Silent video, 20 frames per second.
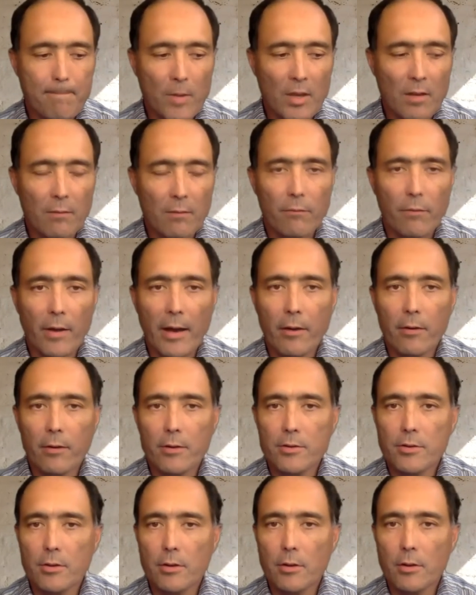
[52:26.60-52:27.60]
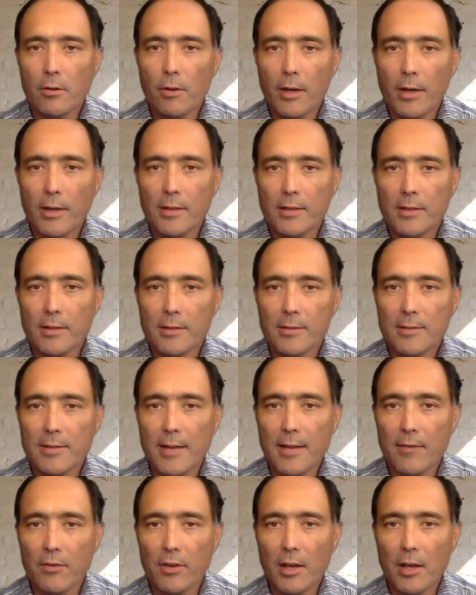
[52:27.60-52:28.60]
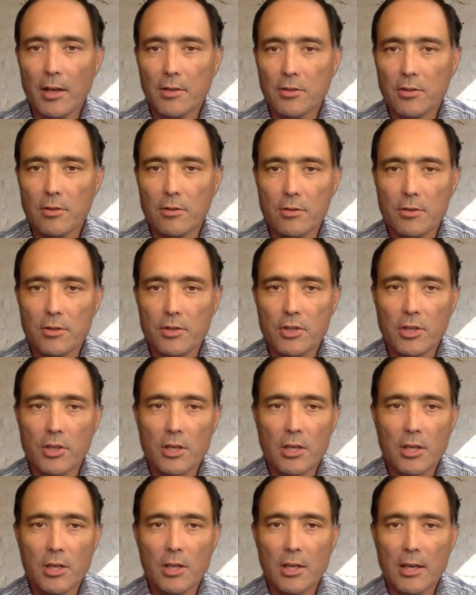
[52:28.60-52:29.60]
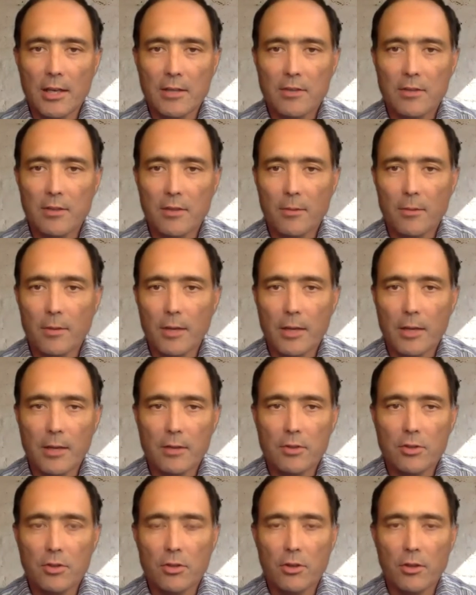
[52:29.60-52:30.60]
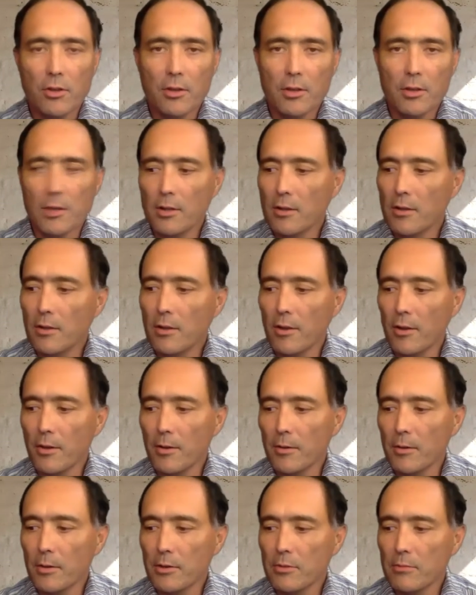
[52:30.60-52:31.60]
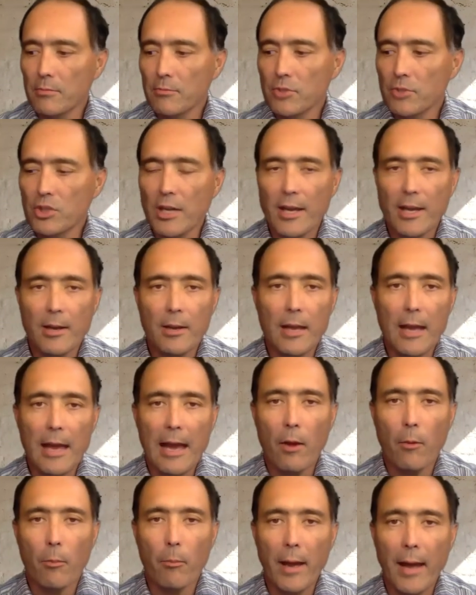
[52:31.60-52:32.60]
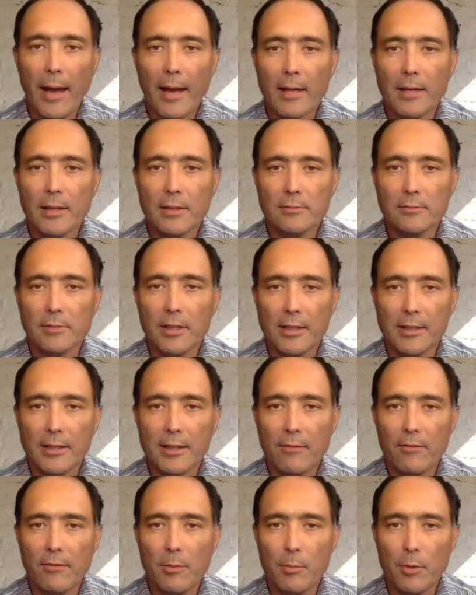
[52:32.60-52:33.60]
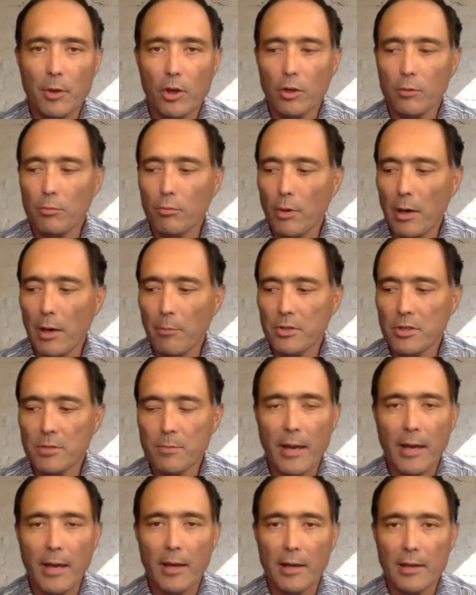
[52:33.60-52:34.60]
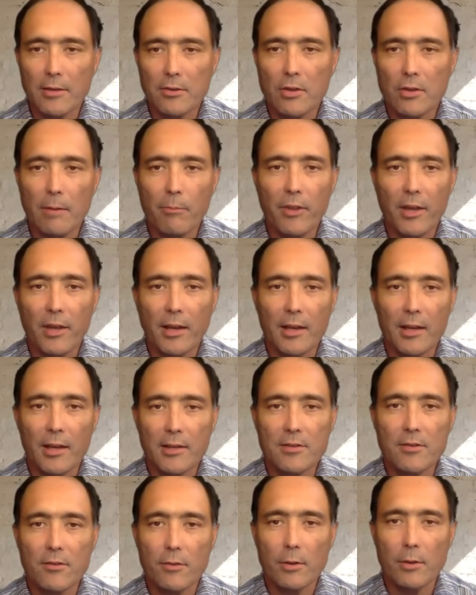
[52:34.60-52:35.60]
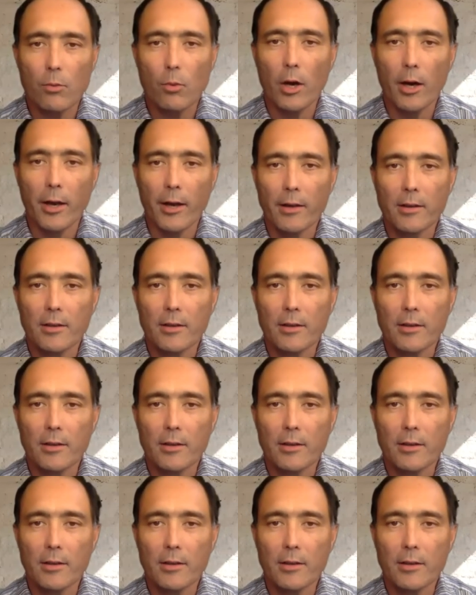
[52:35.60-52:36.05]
veterans are going to take the youngsters into the shed out back and give them a good proper spanking. So I'm thinking it's 3-1.